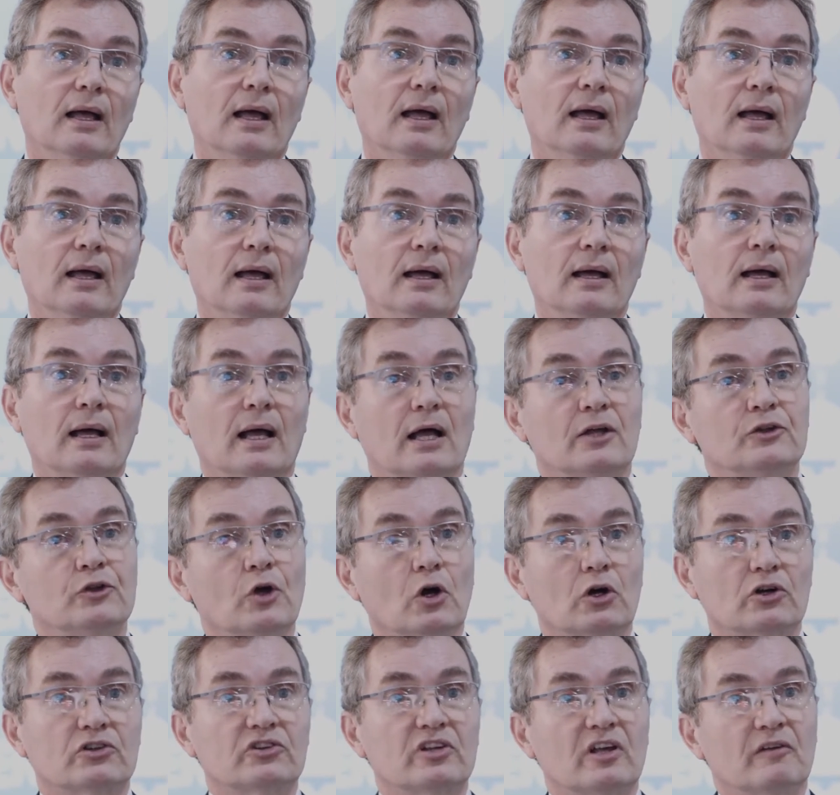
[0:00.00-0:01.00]
a
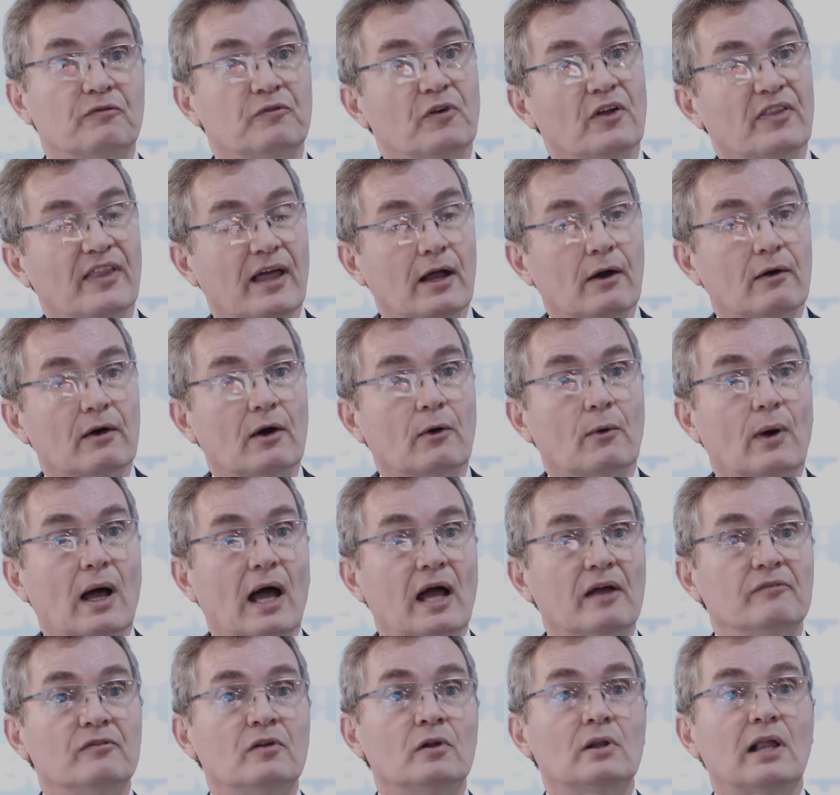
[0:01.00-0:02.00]
doctor for their
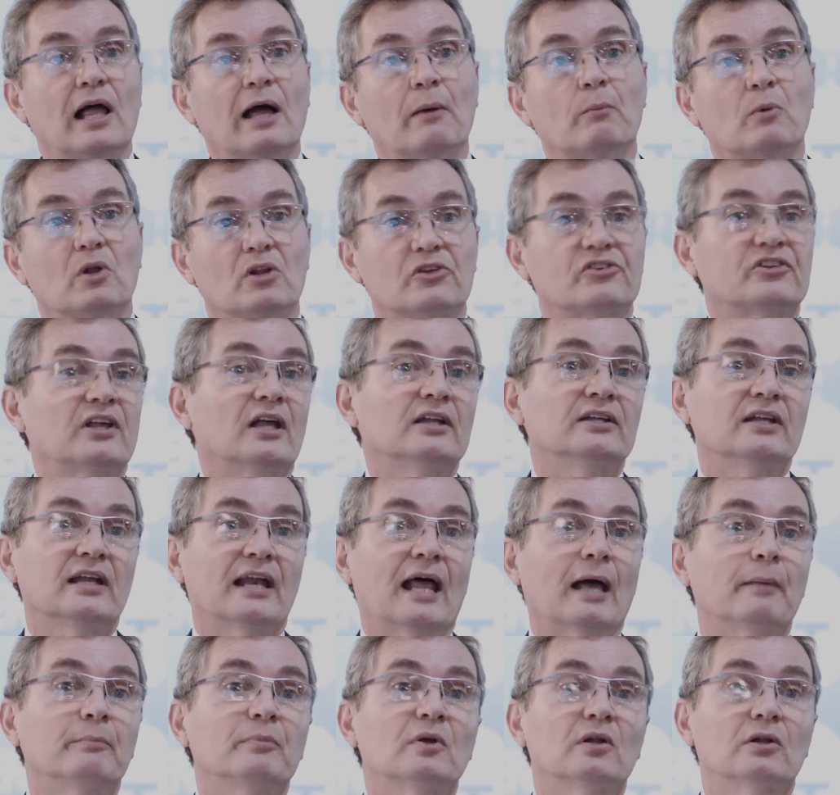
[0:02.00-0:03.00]
arrival, and will send
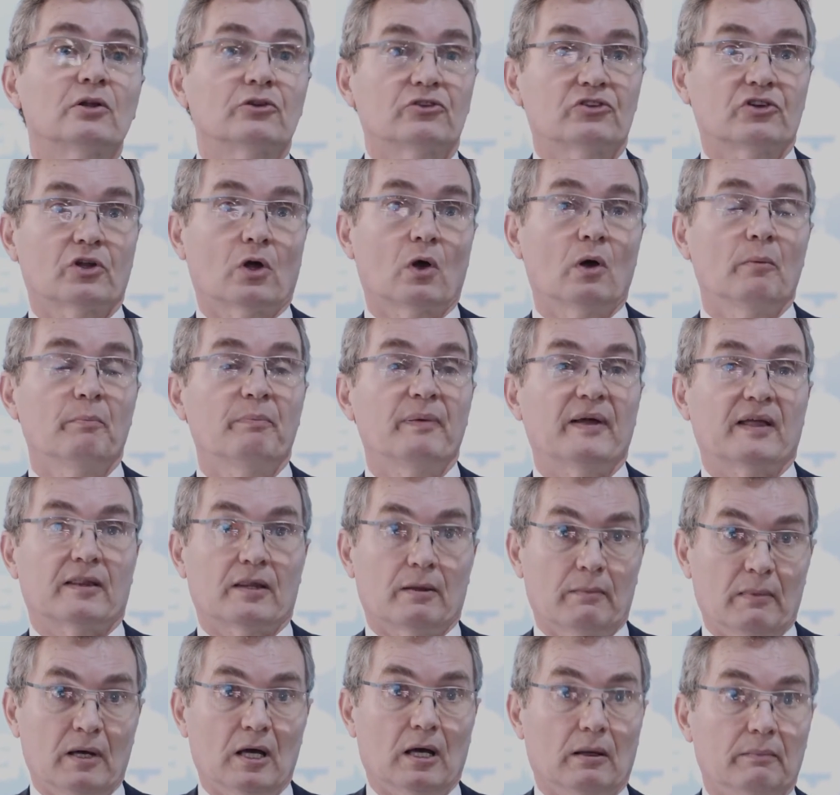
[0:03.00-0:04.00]
an ambulance to go and pick
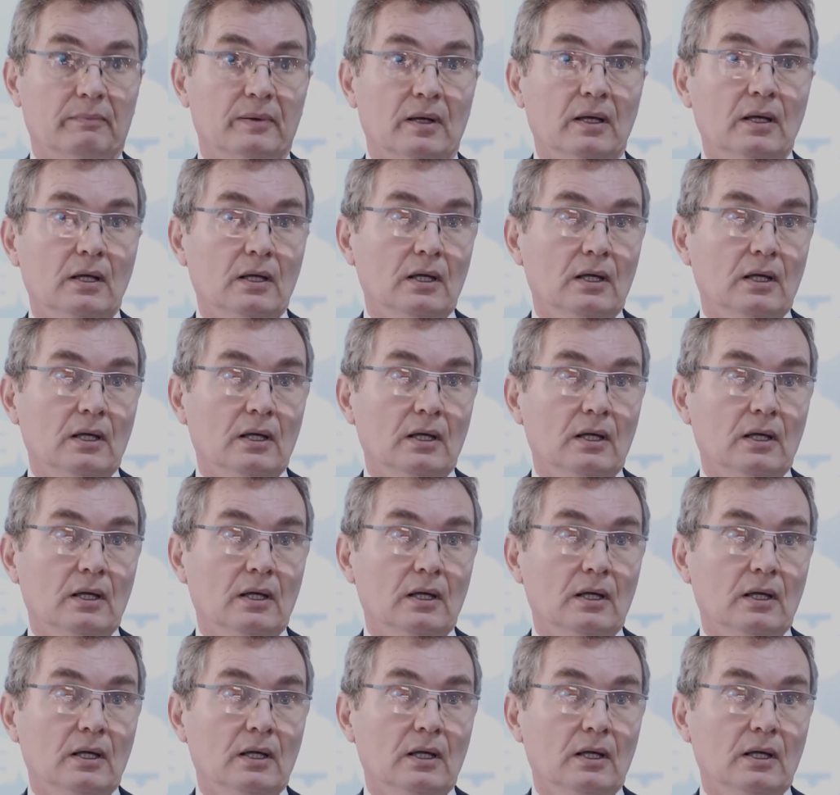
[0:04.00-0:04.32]
them up.